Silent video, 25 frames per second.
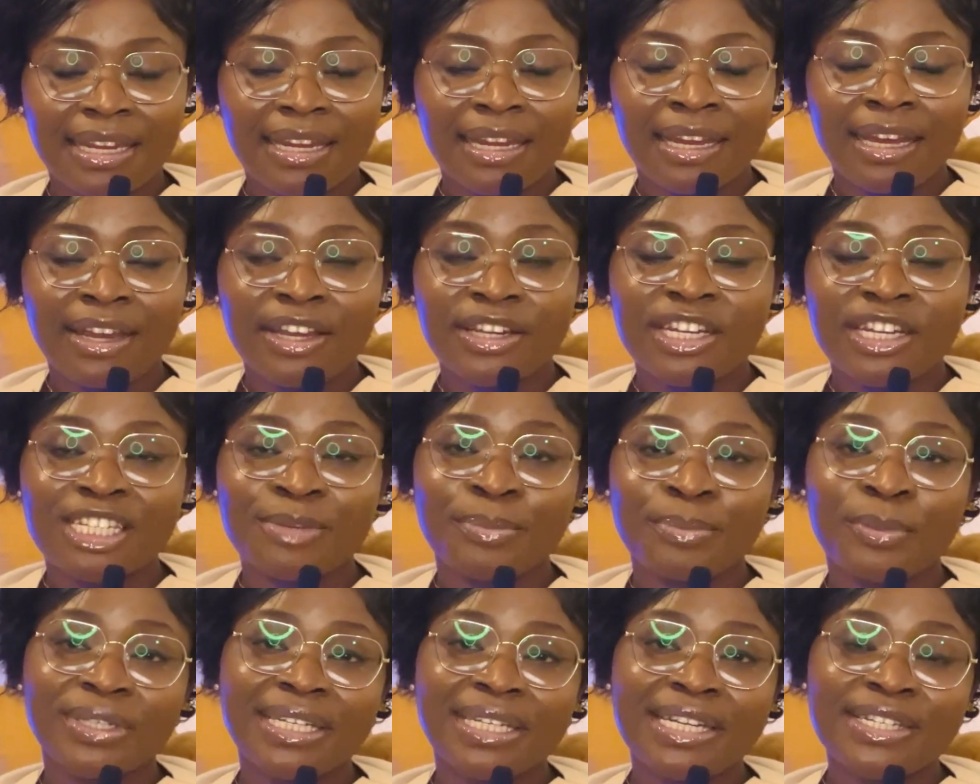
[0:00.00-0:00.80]
Now, it is
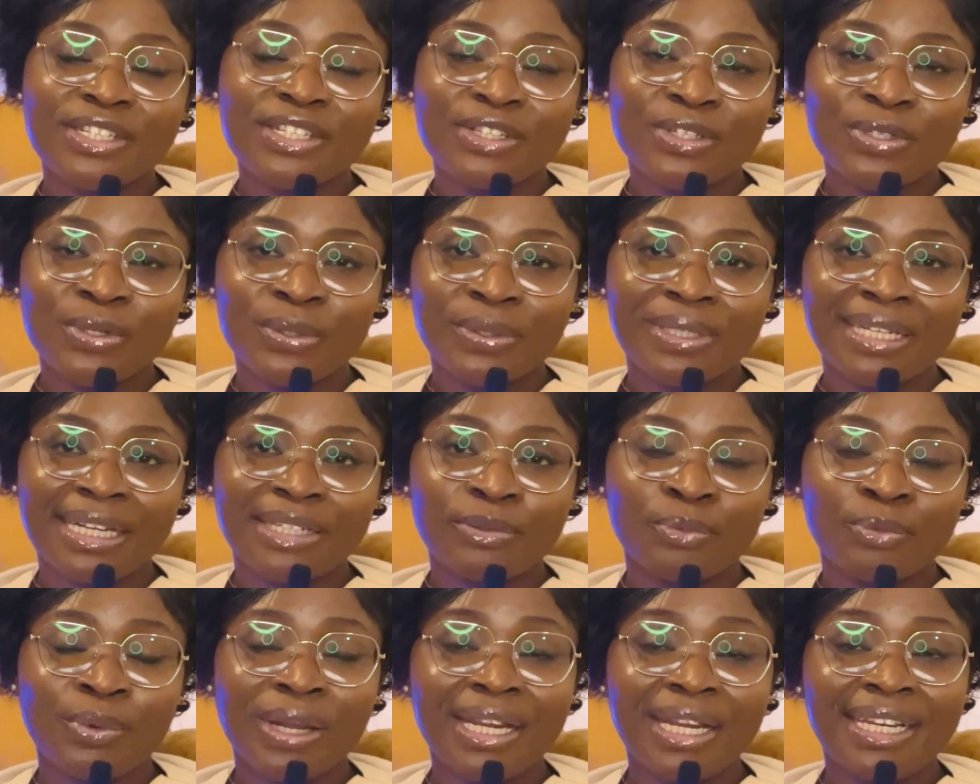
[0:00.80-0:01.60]
important to know
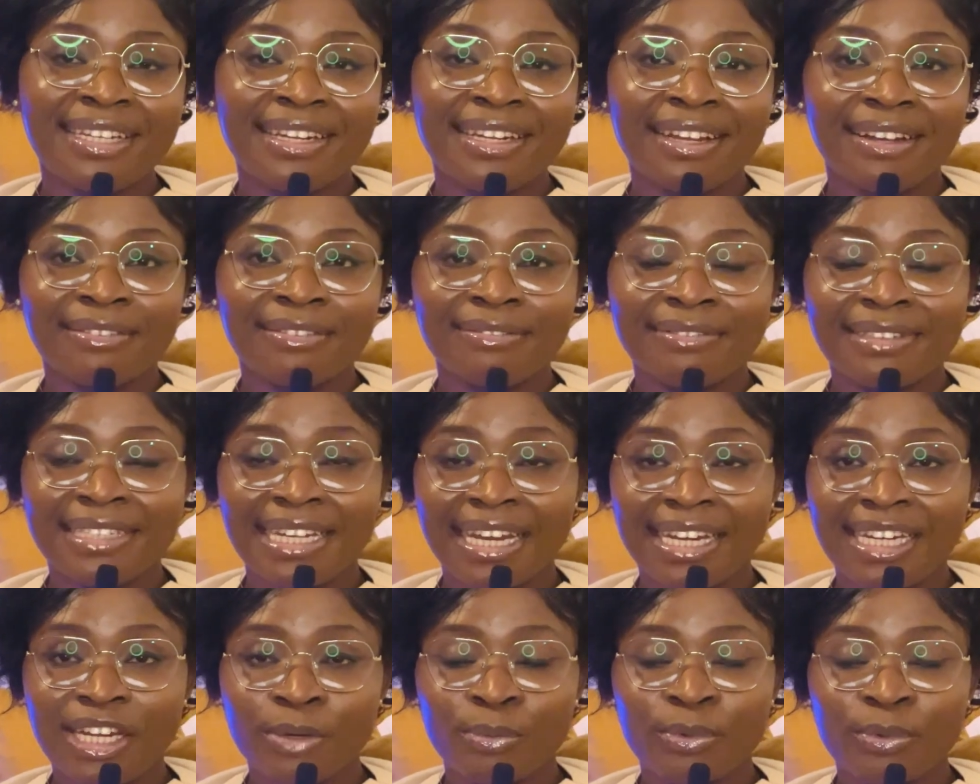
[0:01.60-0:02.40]
that when
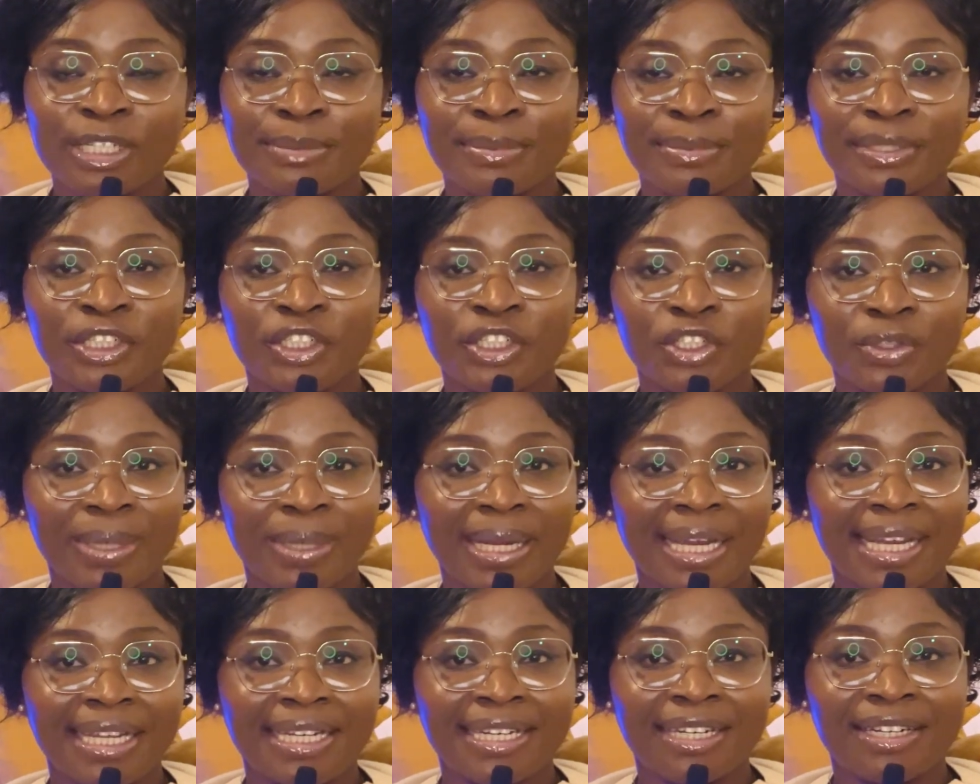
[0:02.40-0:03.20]
Daniel was being
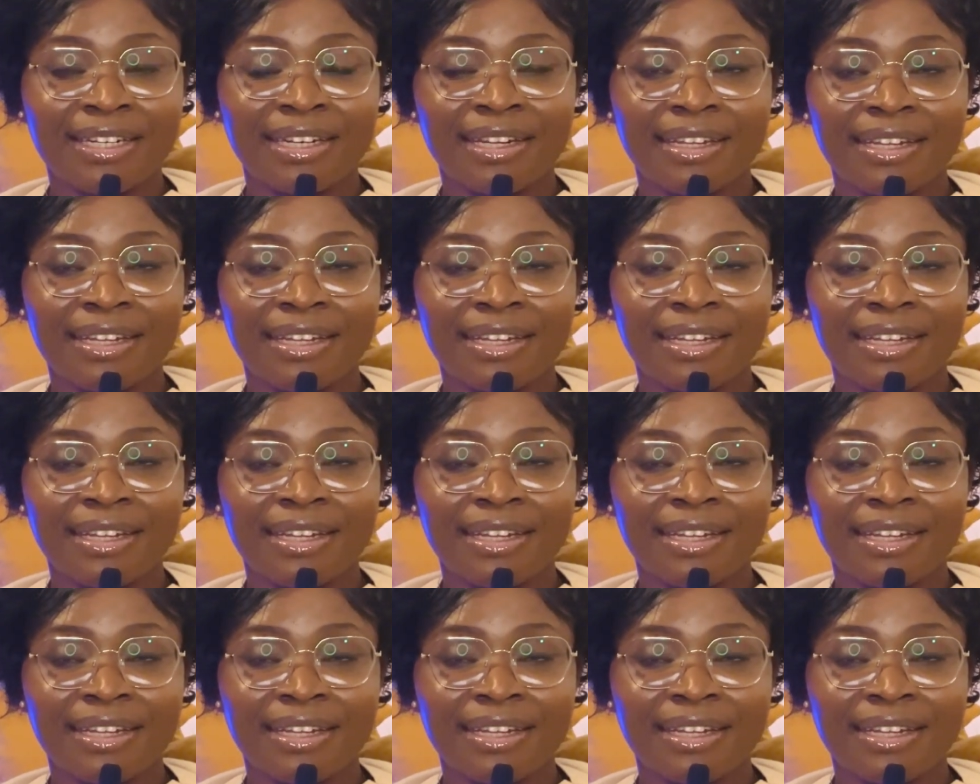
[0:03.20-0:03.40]
tried,